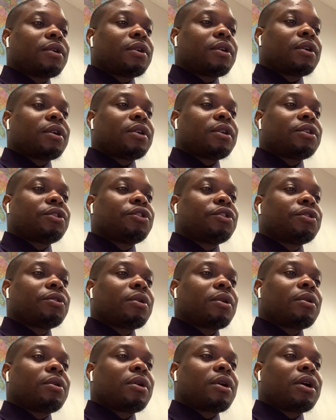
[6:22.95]
And
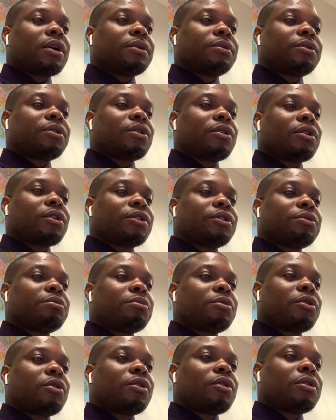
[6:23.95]
so I talked
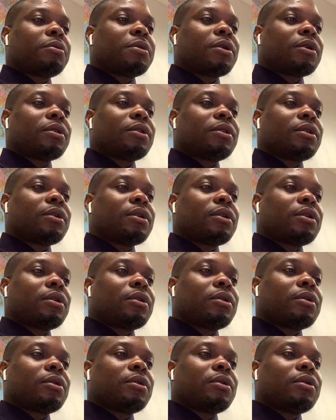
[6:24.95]
more about
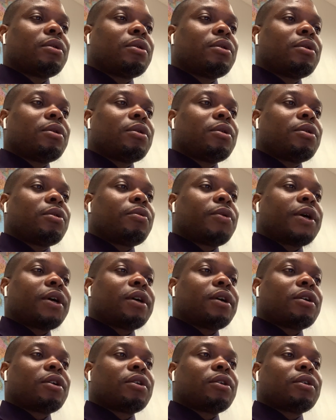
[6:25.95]
where I
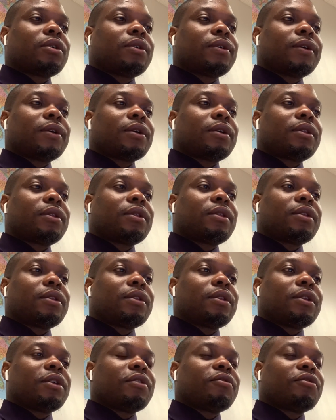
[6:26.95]
got
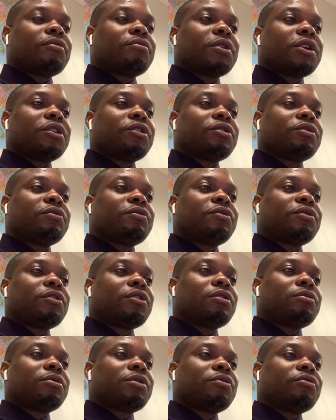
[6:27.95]
the information
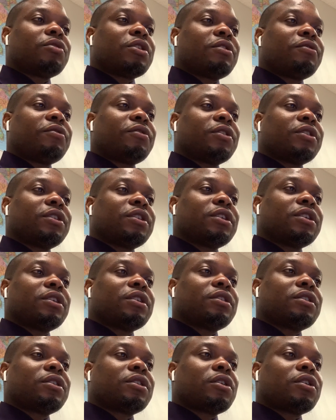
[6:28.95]
from, the
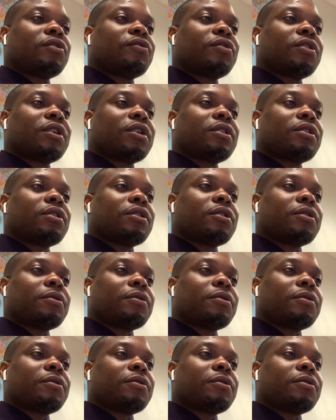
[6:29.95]
references, and all of that.